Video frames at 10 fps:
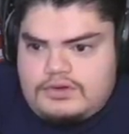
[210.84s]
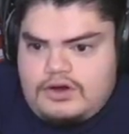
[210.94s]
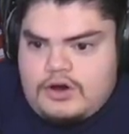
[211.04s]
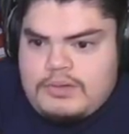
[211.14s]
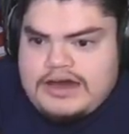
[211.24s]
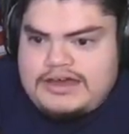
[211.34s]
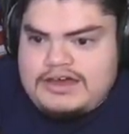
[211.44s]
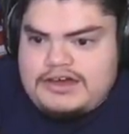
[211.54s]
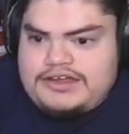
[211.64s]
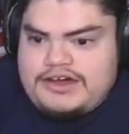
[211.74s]
Oh my,
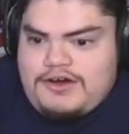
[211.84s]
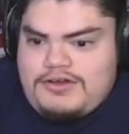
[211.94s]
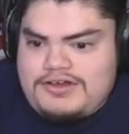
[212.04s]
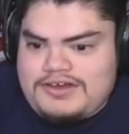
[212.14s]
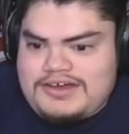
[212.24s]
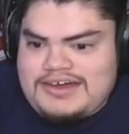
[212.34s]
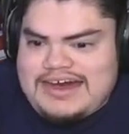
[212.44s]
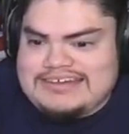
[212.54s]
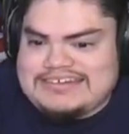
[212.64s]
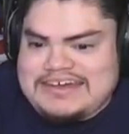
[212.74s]
Cano
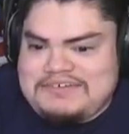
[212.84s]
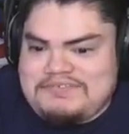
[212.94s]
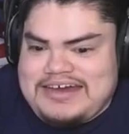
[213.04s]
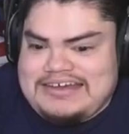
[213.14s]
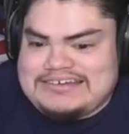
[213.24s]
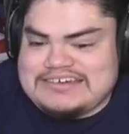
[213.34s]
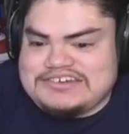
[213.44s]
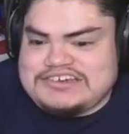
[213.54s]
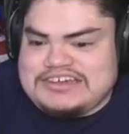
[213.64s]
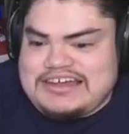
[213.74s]
at second base.
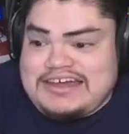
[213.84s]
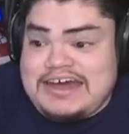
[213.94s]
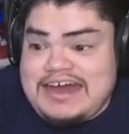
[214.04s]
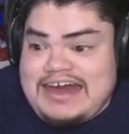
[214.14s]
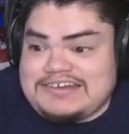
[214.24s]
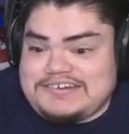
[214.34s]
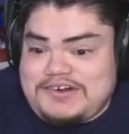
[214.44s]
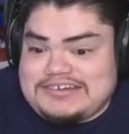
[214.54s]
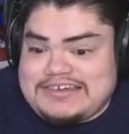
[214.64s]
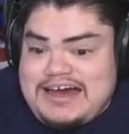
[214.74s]
Just kidding. Oh. At
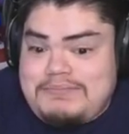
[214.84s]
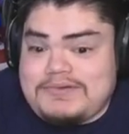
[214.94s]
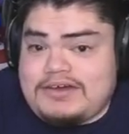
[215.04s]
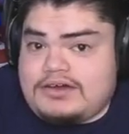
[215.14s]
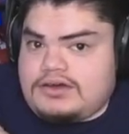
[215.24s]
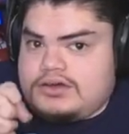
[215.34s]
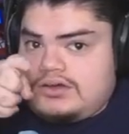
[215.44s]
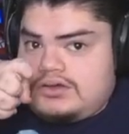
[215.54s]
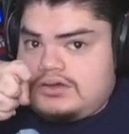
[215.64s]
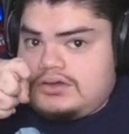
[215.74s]
shortstop.
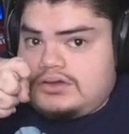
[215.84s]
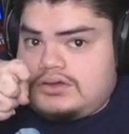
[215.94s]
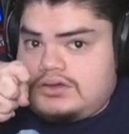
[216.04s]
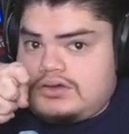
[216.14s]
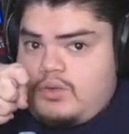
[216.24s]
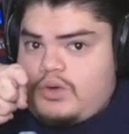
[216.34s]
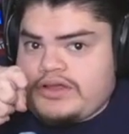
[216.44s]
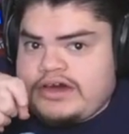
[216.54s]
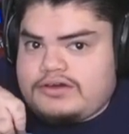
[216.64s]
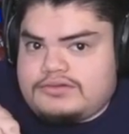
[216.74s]
One
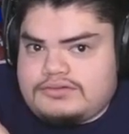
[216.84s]
out.